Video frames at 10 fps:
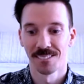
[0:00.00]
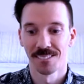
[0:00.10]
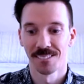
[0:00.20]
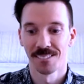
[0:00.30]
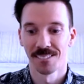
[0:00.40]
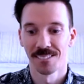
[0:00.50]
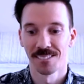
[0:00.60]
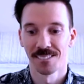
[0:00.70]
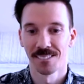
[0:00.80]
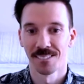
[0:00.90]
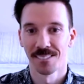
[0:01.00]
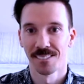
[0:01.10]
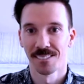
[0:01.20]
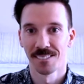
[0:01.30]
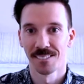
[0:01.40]

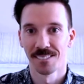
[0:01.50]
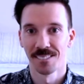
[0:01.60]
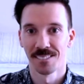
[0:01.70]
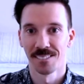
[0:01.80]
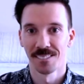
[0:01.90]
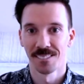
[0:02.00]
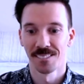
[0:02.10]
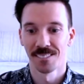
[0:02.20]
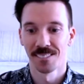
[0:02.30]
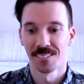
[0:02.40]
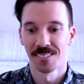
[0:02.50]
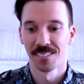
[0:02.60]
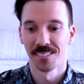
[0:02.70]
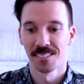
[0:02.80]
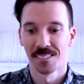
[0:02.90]

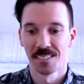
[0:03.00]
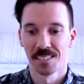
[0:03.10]
No words are spoken by the person on screen.